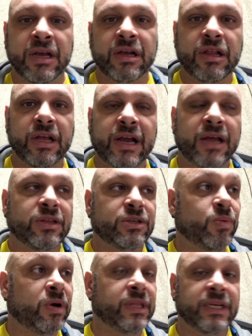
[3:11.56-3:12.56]
click on this
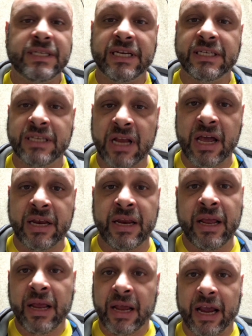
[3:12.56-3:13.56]
one that says none,
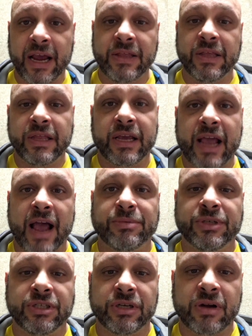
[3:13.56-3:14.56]
and then the
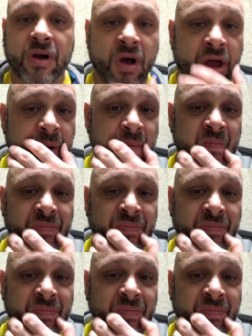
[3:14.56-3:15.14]
captions are gone.